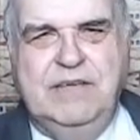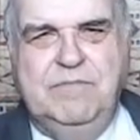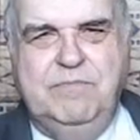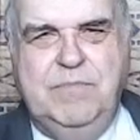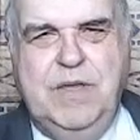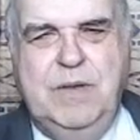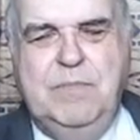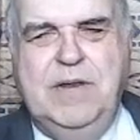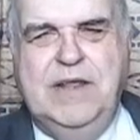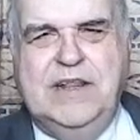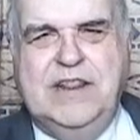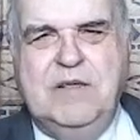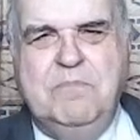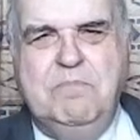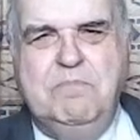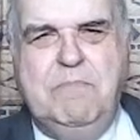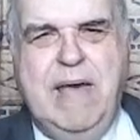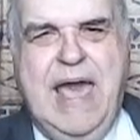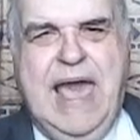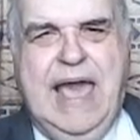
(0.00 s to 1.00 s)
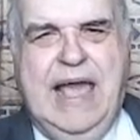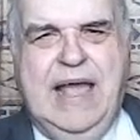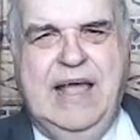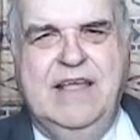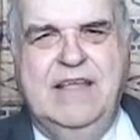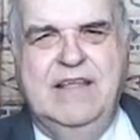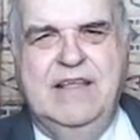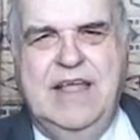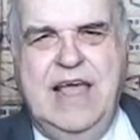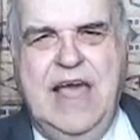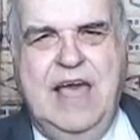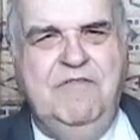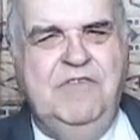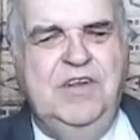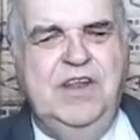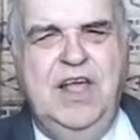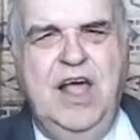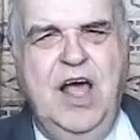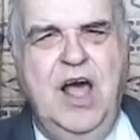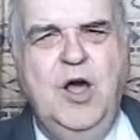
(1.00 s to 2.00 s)
People at the back haven't
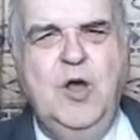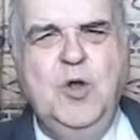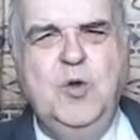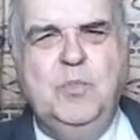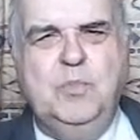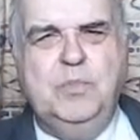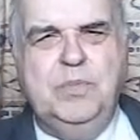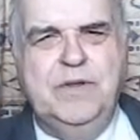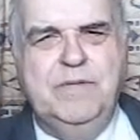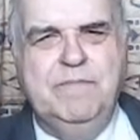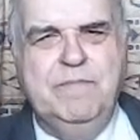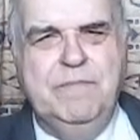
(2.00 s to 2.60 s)
a hope.